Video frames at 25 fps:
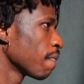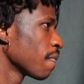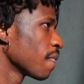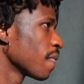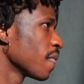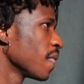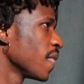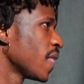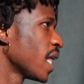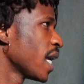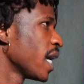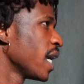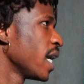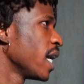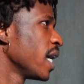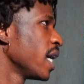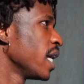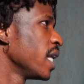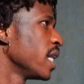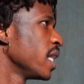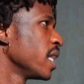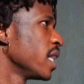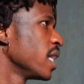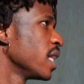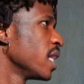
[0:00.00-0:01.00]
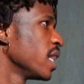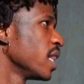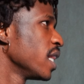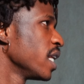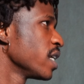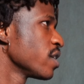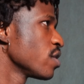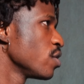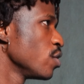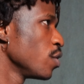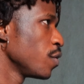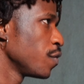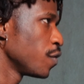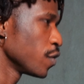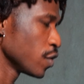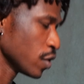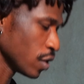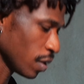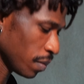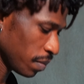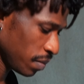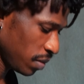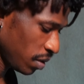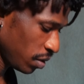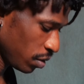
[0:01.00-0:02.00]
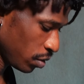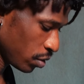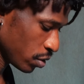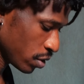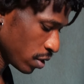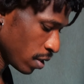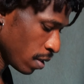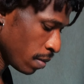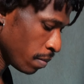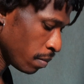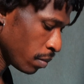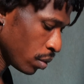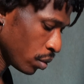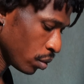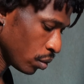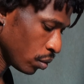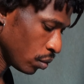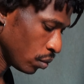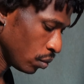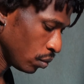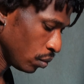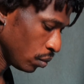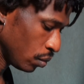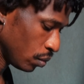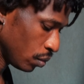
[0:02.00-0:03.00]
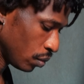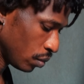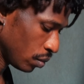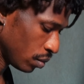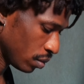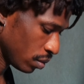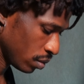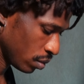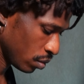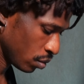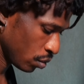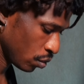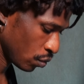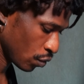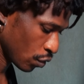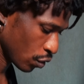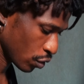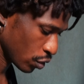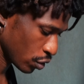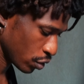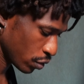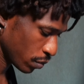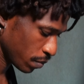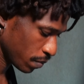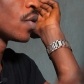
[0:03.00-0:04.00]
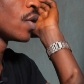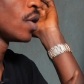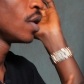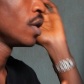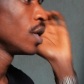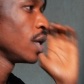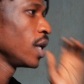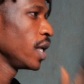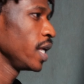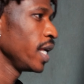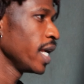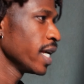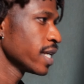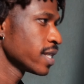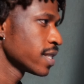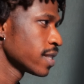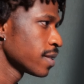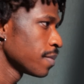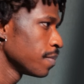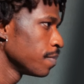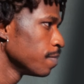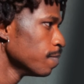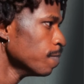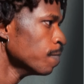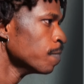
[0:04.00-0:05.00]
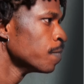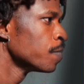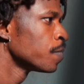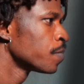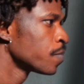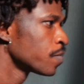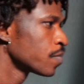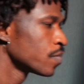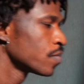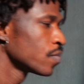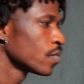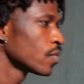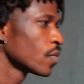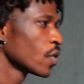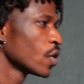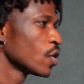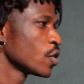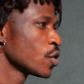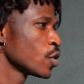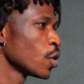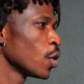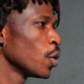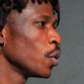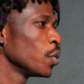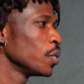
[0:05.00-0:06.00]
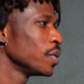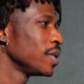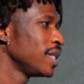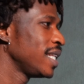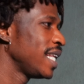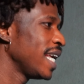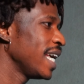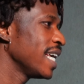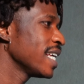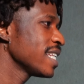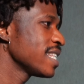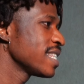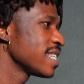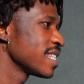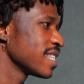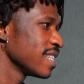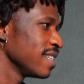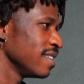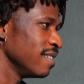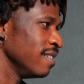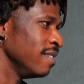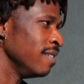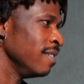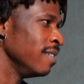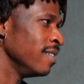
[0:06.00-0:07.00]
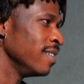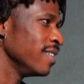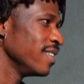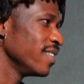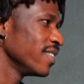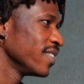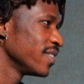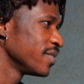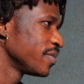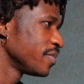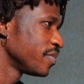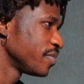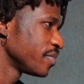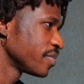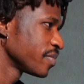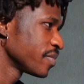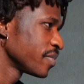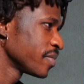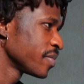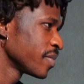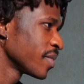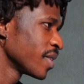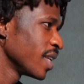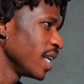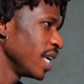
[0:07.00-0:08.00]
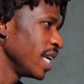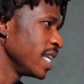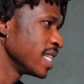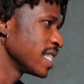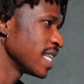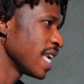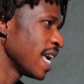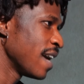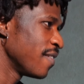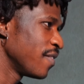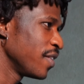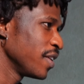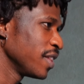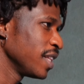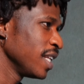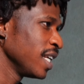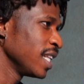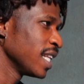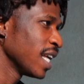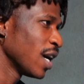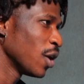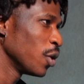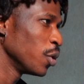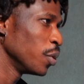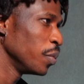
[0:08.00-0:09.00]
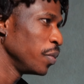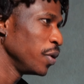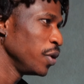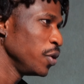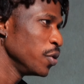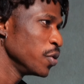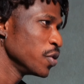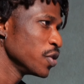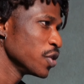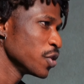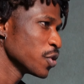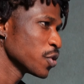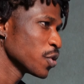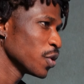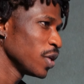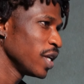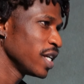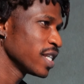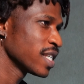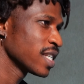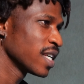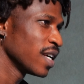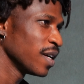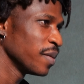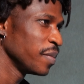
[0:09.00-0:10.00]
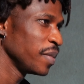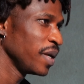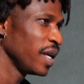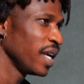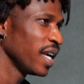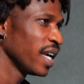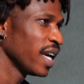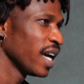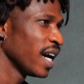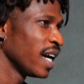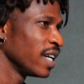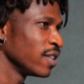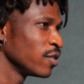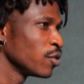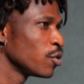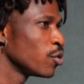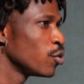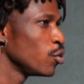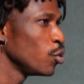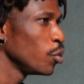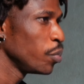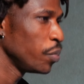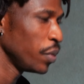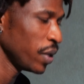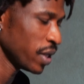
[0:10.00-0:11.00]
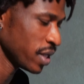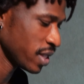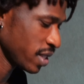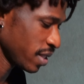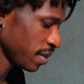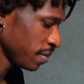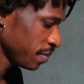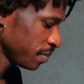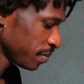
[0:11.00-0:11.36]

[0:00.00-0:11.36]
Then let's look for something ensemble chorus. Yes. So this is everything that we'll be using. So let's come here and group it.